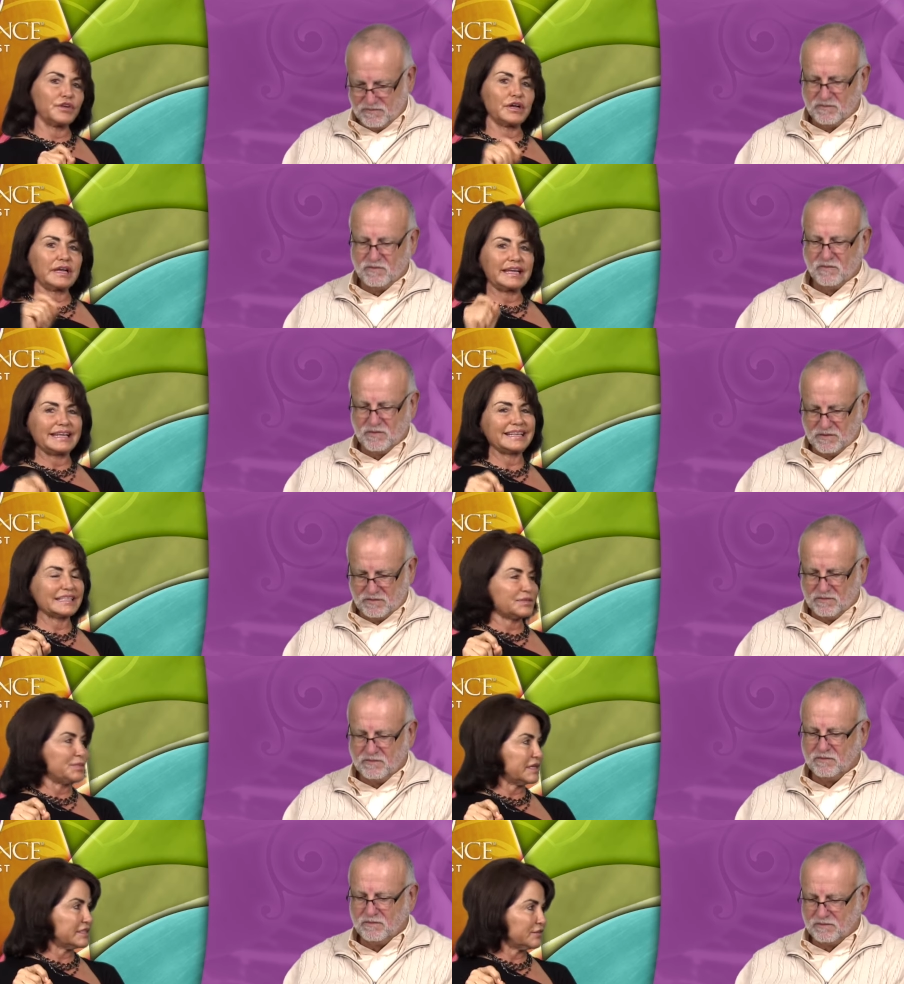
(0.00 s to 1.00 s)
Speaker 1: a very
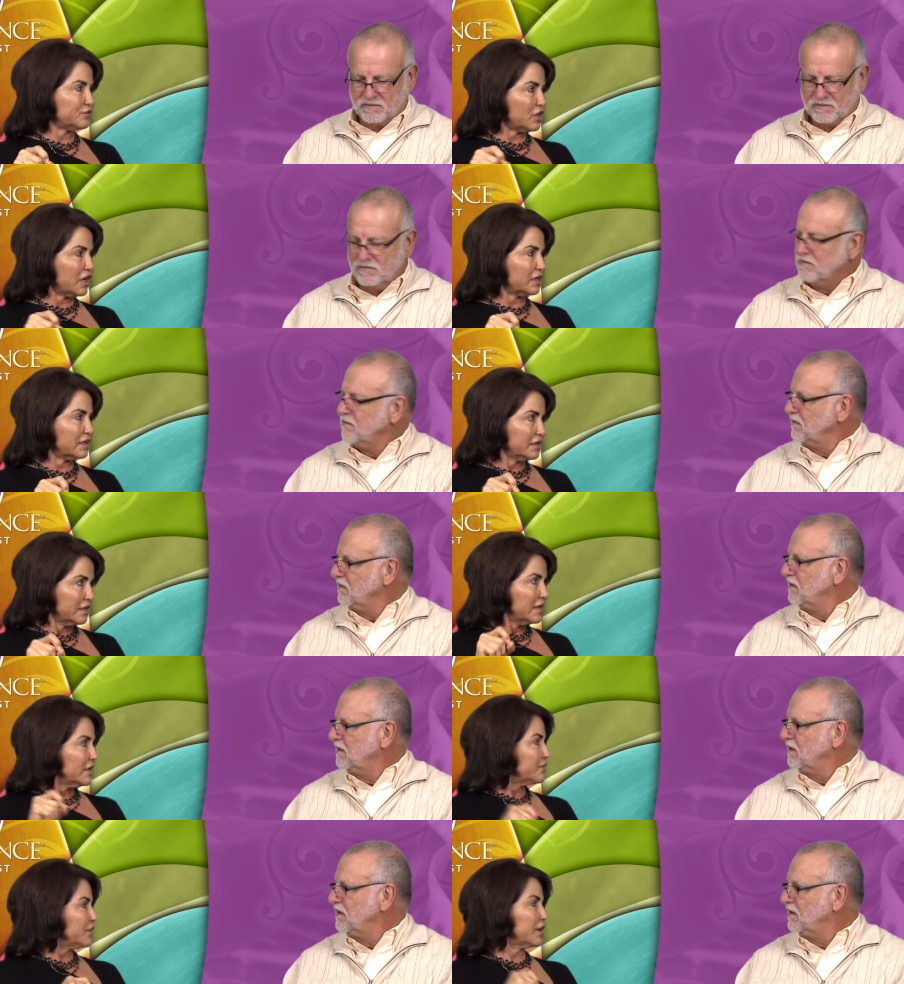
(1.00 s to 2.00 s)
inexpensive drug,
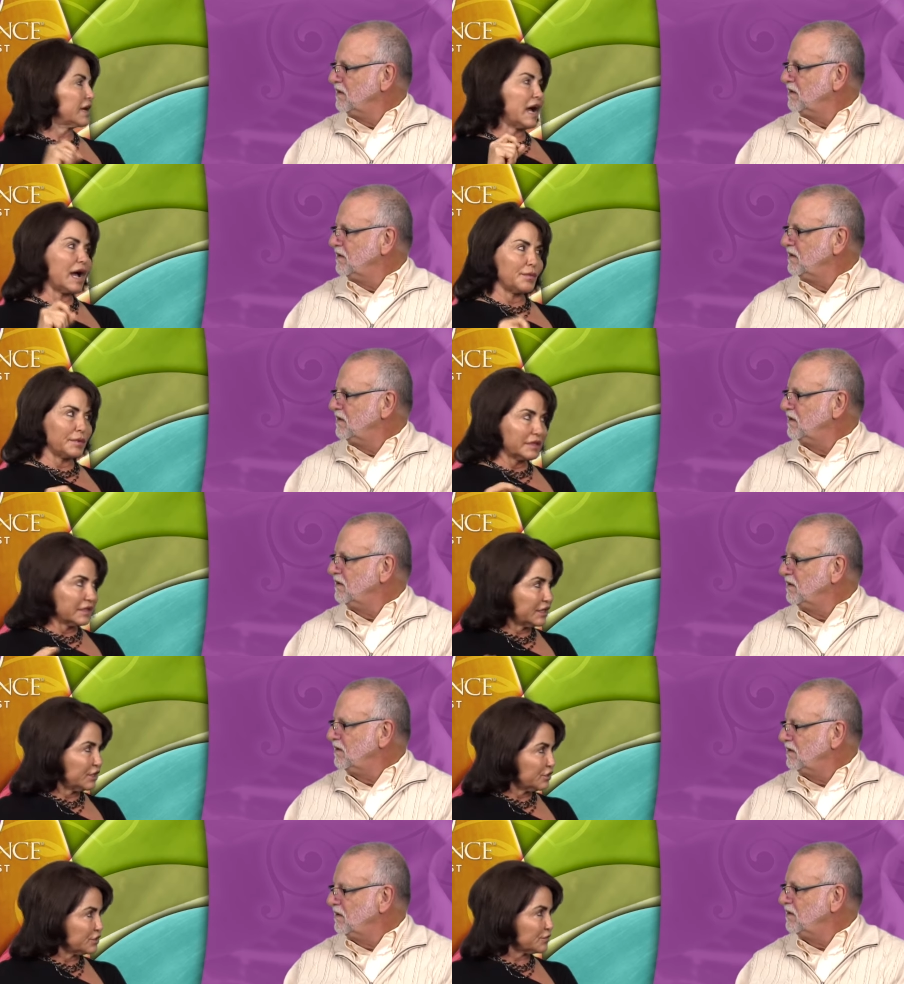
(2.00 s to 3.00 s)
very
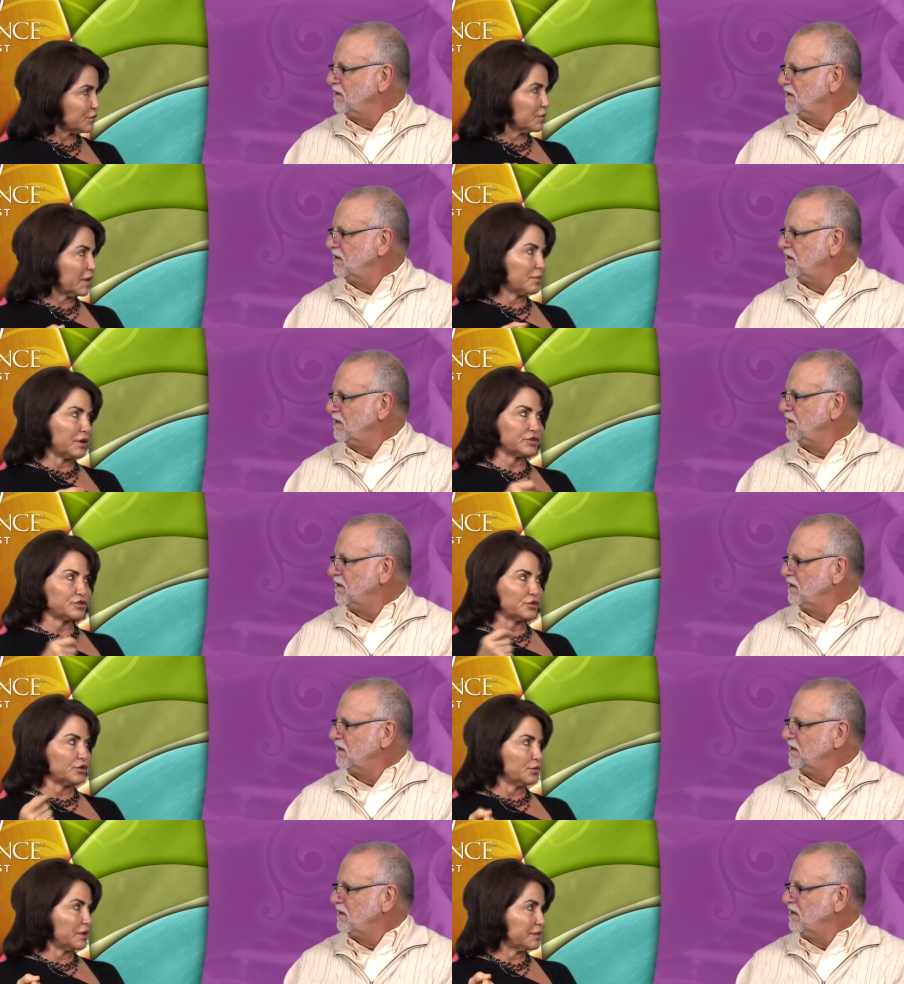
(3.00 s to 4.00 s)
commonly used for blood pressure
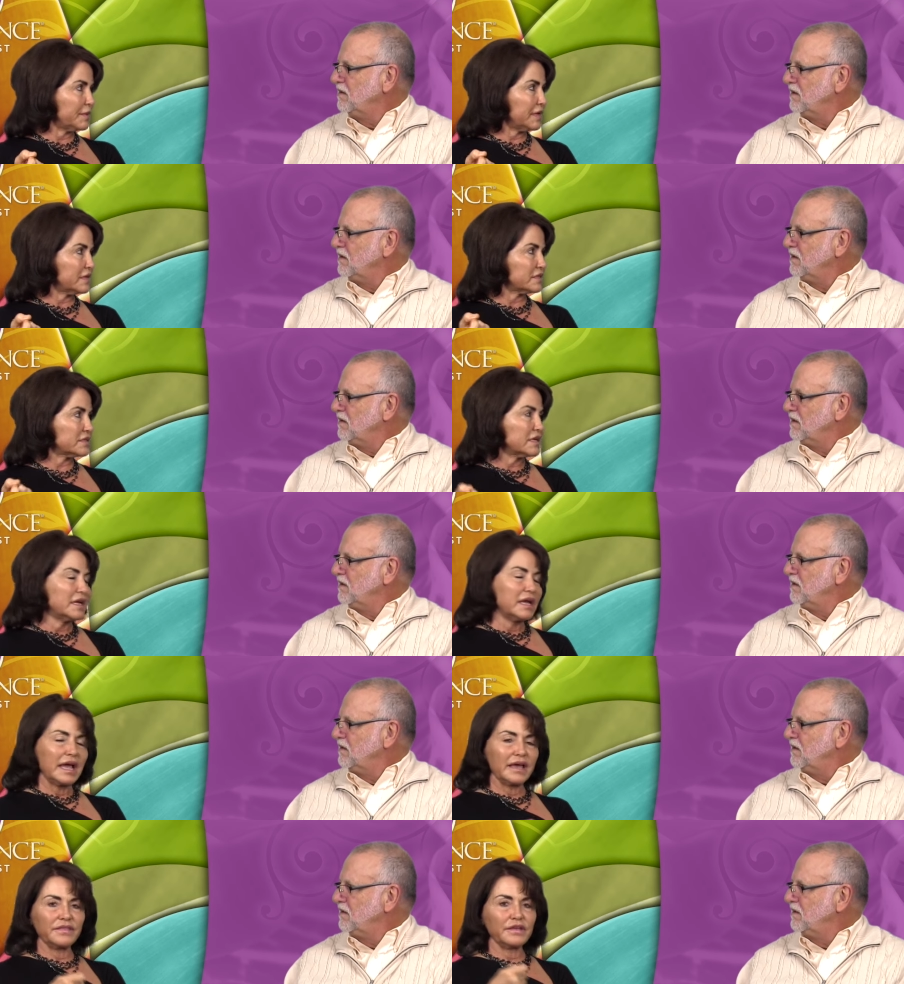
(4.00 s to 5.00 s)
and arrhythmias,
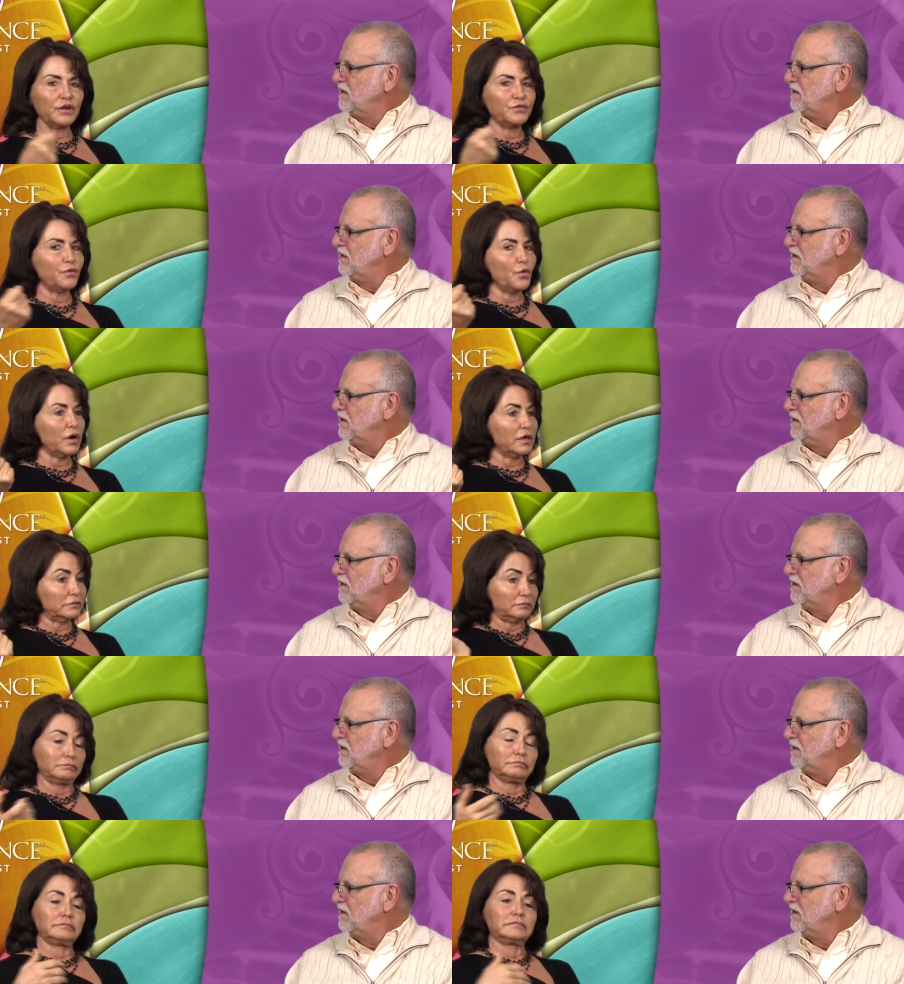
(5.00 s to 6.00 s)
and therefore
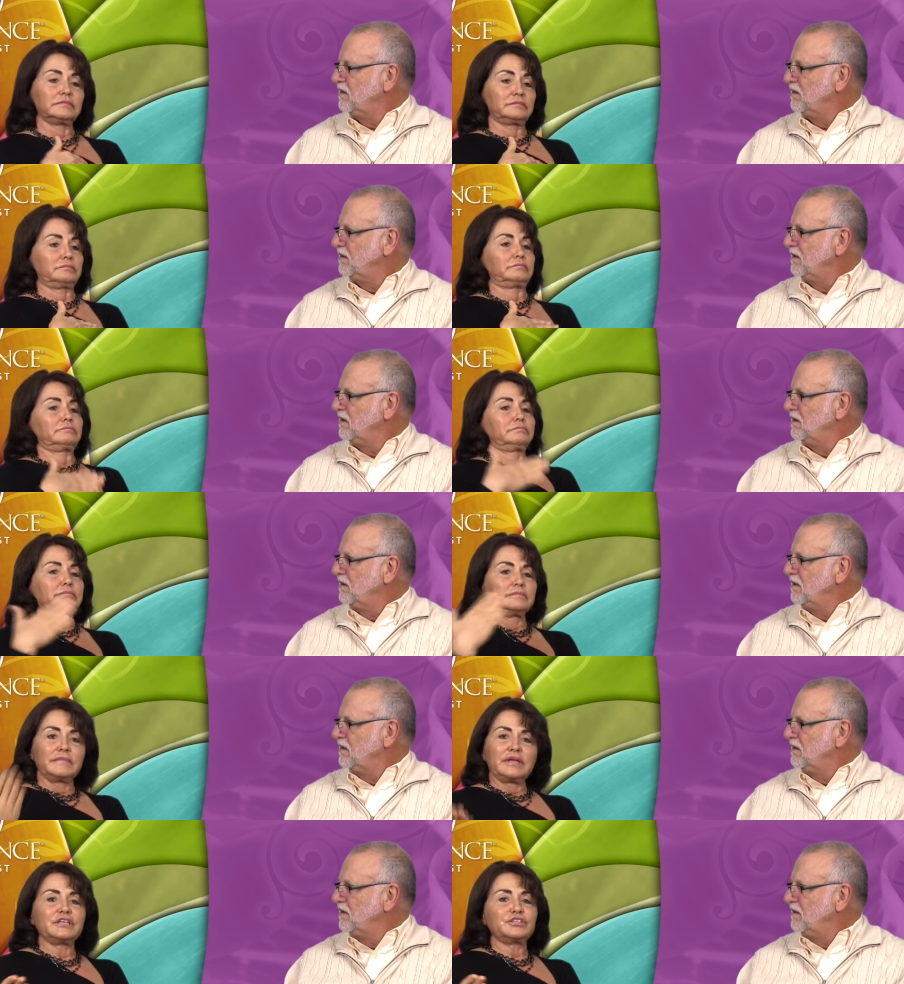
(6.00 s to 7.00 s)

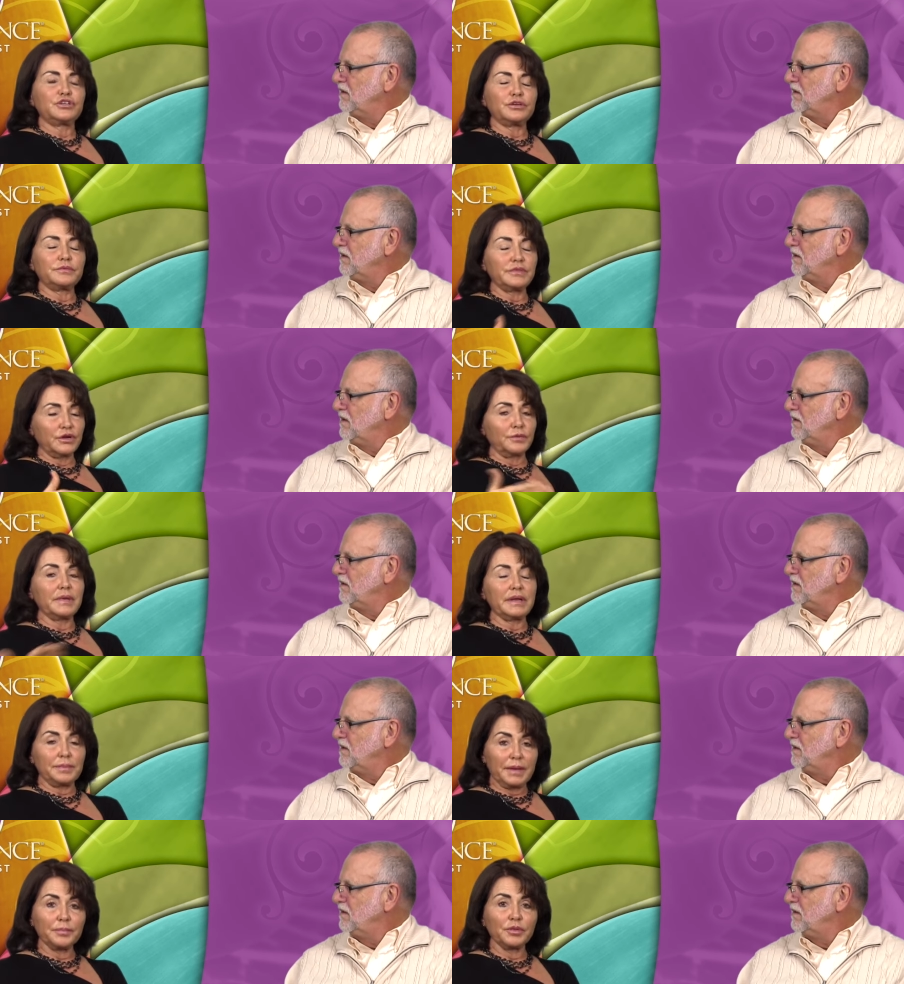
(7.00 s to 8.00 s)
is you, there are
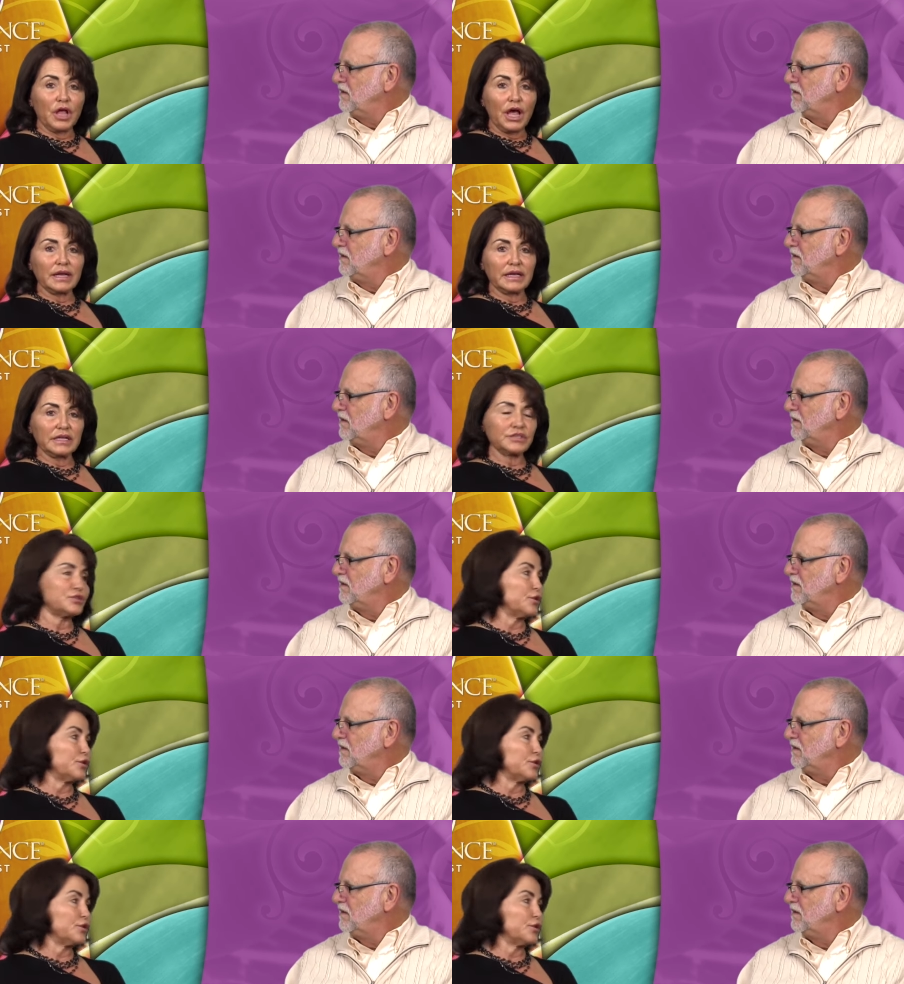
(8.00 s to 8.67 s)
many people on it.